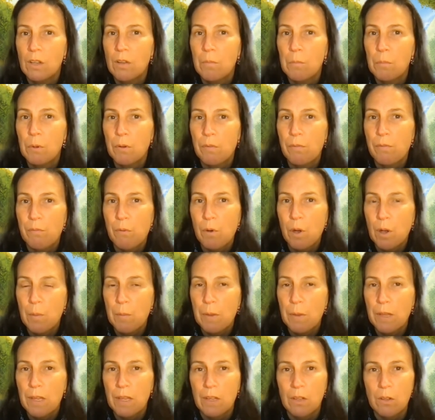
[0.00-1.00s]

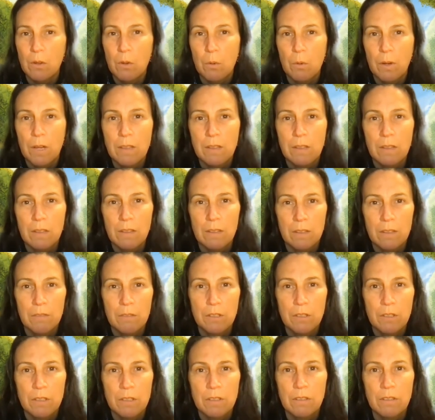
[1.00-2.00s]
performing at quite the
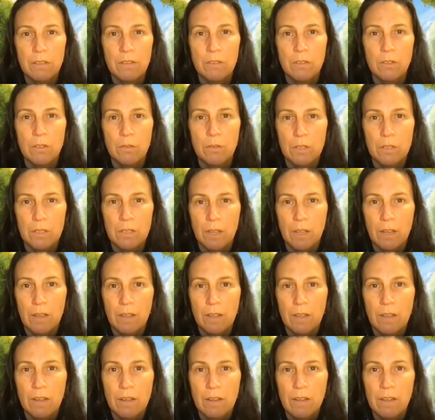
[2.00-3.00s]
level you
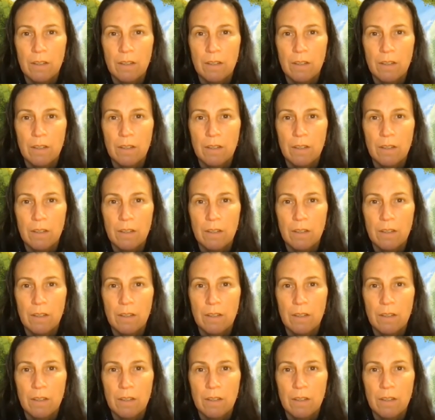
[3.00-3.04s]
desire?